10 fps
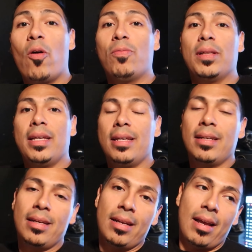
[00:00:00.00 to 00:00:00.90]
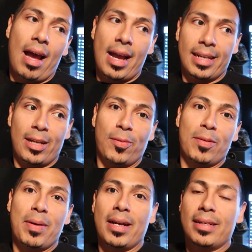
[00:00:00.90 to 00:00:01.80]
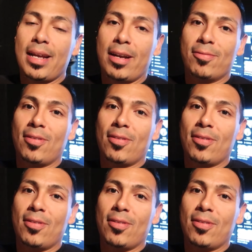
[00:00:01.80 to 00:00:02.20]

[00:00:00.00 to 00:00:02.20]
Hopefully I can get rid of my 9 to